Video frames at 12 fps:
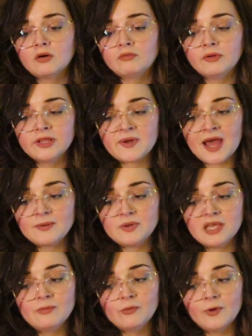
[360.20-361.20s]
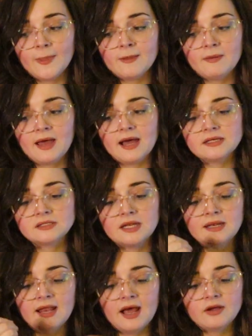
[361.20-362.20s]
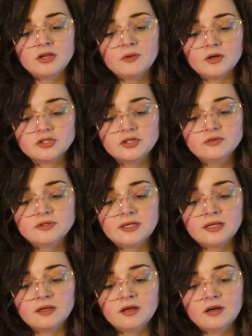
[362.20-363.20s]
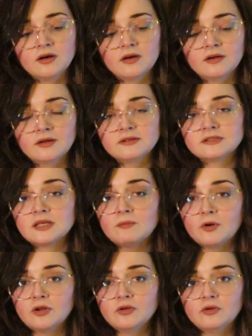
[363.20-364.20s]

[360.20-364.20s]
really bad people in the past, and now you are choosing someone